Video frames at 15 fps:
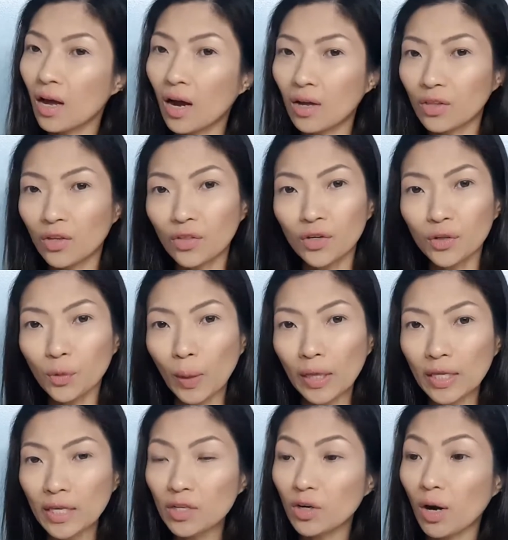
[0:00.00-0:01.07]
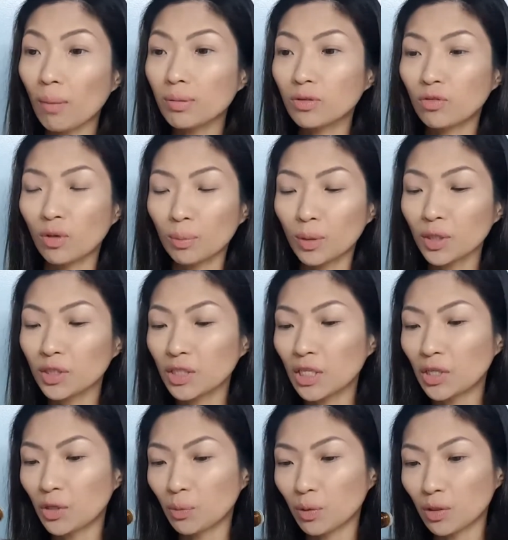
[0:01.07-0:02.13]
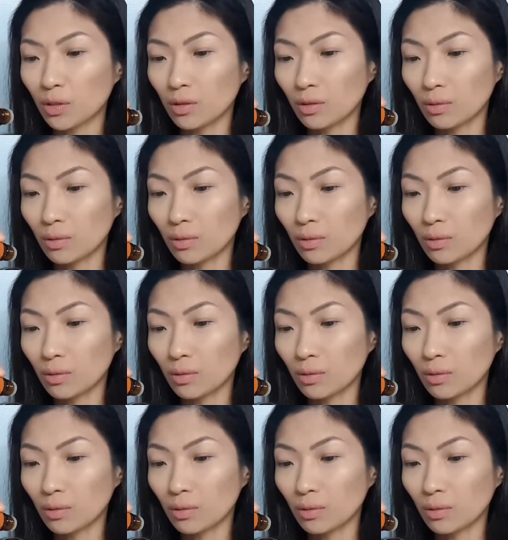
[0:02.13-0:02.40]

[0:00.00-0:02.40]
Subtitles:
Another 20 drops from your cedarwood.